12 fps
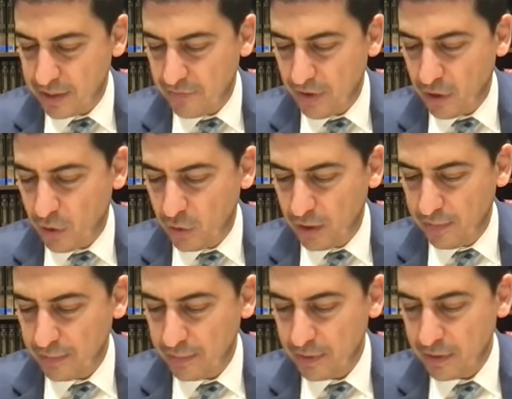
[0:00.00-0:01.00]
Nivra
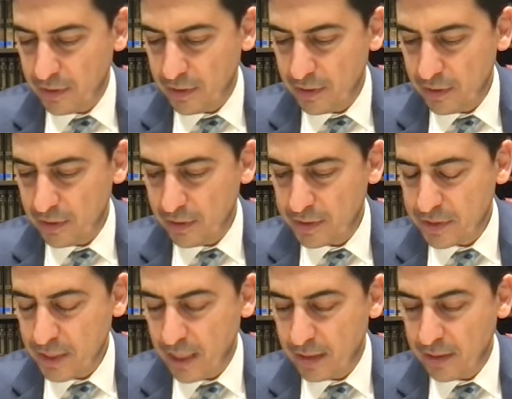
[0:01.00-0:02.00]
Olam. Mm-hmm.
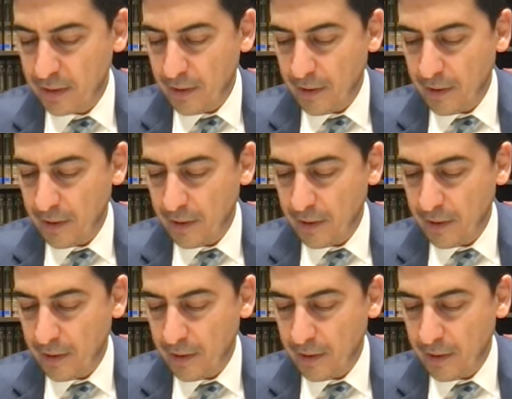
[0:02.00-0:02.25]
See that?